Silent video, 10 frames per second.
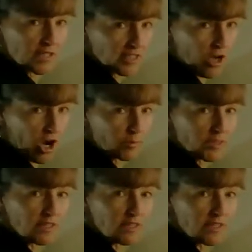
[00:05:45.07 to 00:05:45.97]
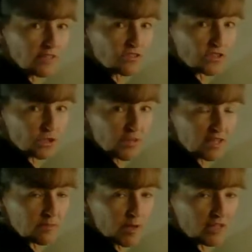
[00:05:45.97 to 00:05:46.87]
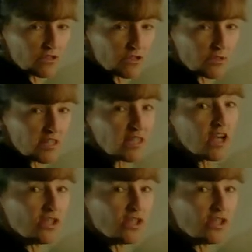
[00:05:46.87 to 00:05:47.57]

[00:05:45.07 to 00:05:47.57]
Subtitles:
in common, and it's 2x minus 3.